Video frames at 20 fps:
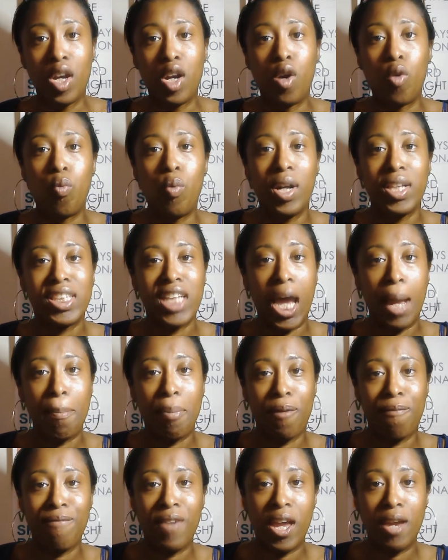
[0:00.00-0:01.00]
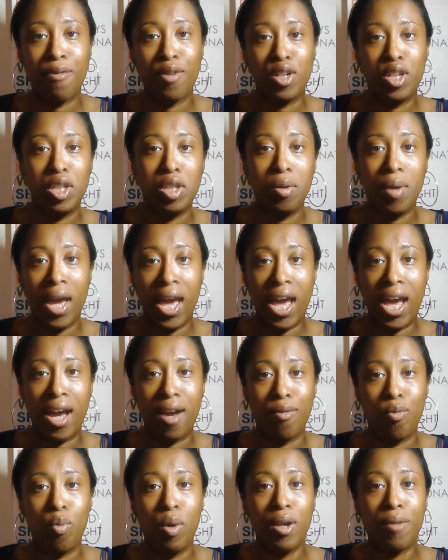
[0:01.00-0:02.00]
What type of favor do you
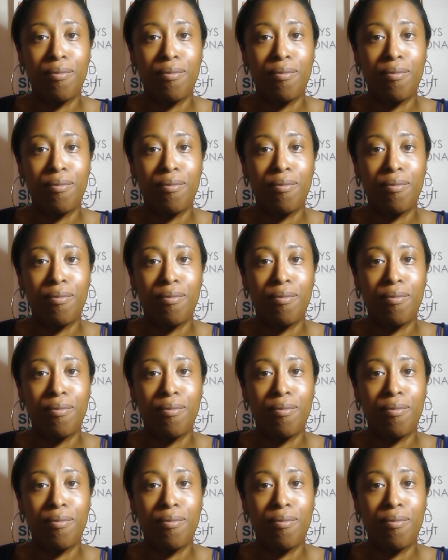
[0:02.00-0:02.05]
have?